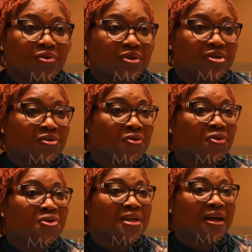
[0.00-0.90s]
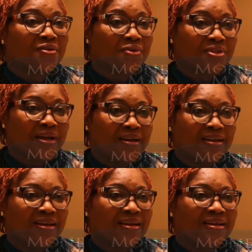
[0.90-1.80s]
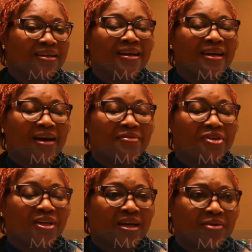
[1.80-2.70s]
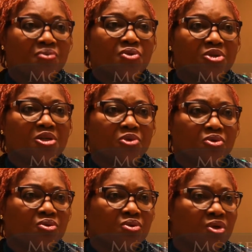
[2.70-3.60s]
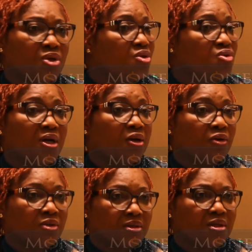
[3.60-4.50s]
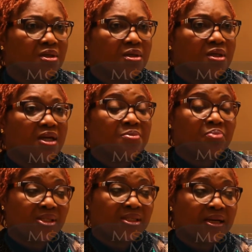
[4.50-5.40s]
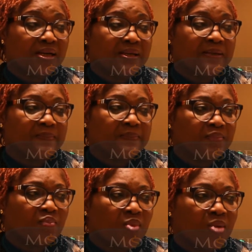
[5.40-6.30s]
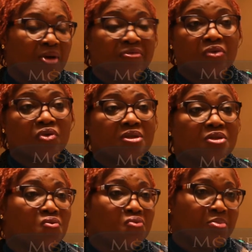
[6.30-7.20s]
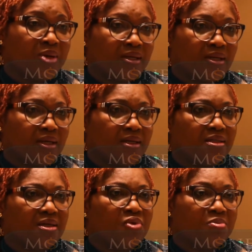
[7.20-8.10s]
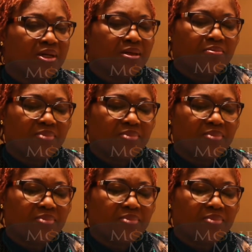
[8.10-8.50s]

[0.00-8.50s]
crisscross across Africa, we would be able to do a lot. Especially, my focus is on women and women